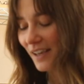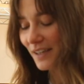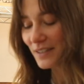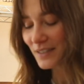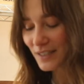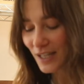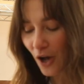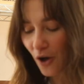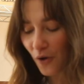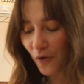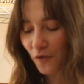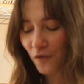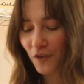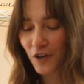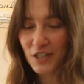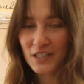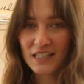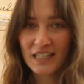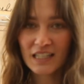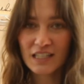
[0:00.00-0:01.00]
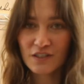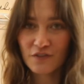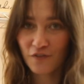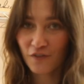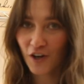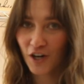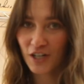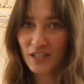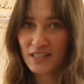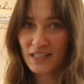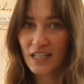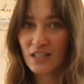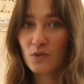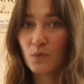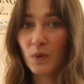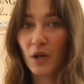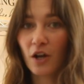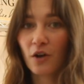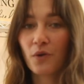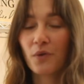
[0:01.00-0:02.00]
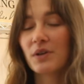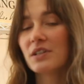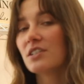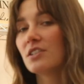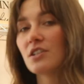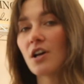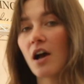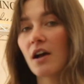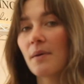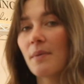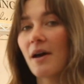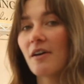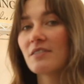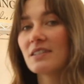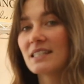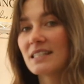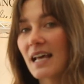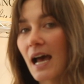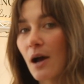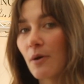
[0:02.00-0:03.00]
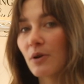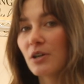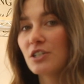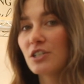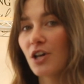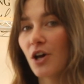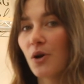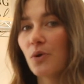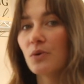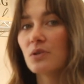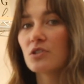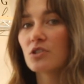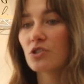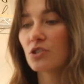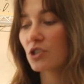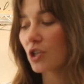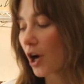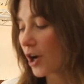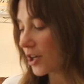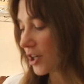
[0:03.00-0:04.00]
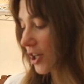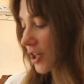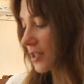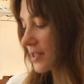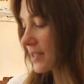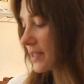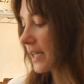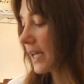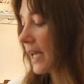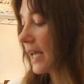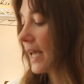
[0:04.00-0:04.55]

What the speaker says: So first things first is we are going to talk about sourdough starters.